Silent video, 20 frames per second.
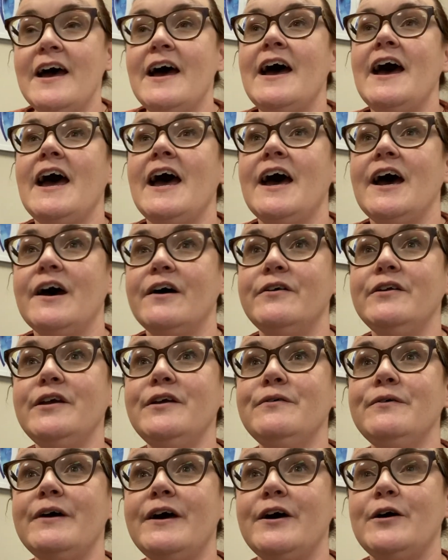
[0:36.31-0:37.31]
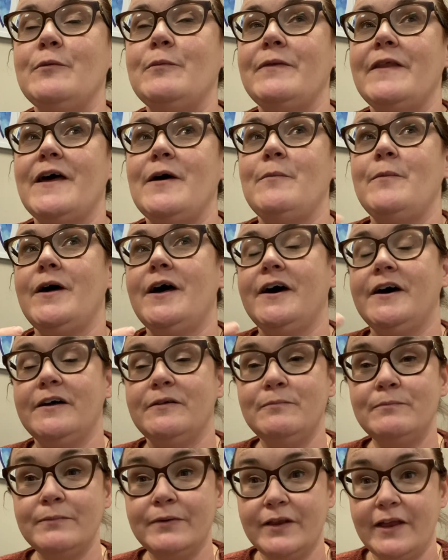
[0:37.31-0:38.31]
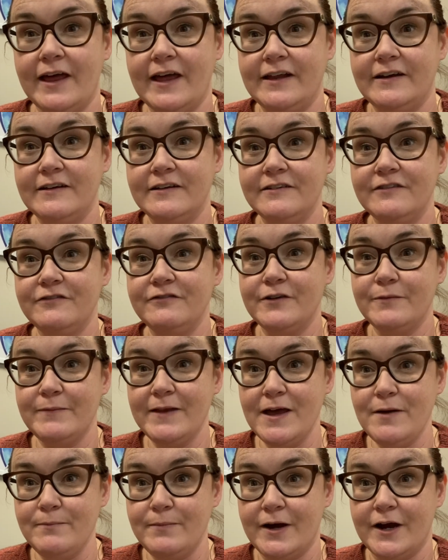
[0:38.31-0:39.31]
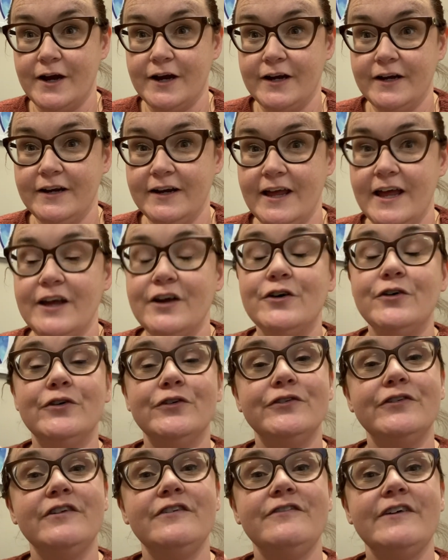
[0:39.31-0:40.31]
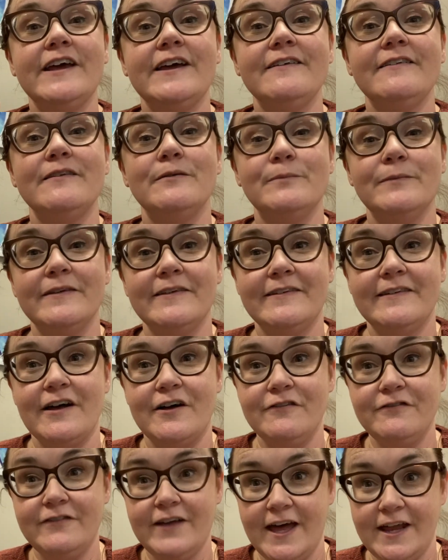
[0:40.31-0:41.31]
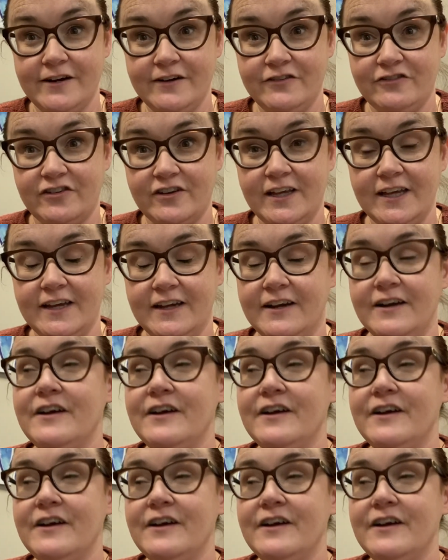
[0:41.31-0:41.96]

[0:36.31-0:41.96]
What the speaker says: how do you help them unblend from that part and cultivate some self-energy